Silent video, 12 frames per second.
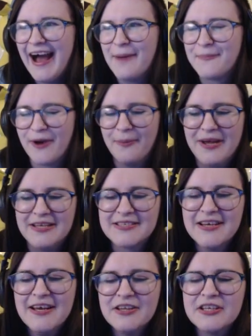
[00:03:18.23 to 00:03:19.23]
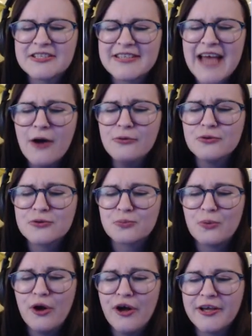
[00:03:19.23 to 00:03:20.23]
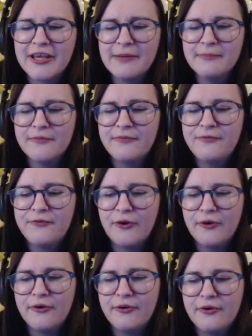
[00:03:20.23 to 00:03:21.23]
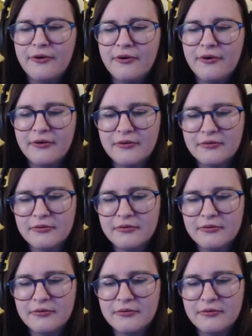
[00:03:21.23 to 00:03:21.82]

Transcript: I promise. The sound was working before.